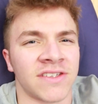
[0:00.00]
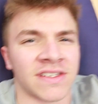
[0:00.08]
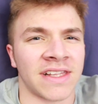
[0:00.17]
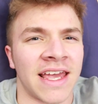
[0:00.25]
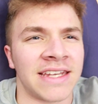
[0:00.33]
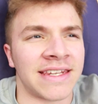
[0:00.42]

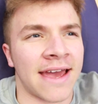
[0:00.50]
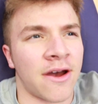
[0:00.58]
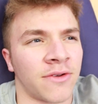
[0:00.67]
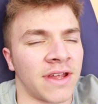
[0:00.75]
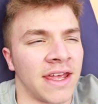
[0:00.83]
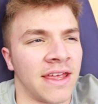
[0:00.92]
just lay
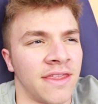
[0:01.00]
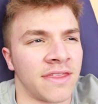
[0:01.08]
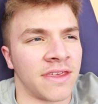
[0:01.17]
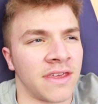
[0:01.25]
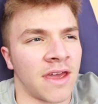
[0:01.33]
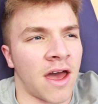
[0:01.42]
down in
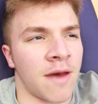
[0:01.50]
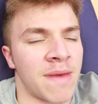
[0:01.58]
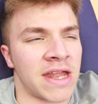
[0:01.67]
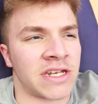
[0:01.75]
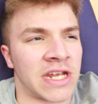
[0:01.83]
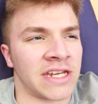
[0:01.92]
the
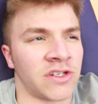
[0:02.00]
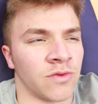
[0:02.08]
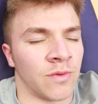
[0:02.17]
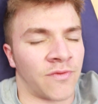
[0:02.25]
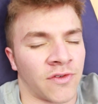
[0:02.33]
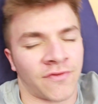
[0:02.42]

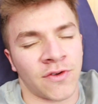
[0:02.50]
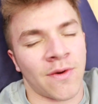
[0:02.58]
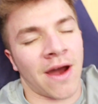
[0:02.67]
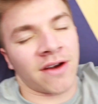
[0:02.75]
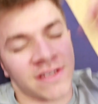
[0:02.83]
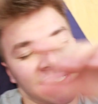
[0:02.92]
meditation room for a
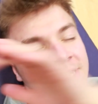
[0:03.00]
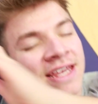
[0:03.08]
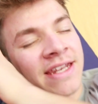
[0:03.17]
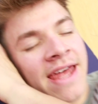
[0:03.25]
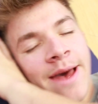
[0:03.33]
few hours and take a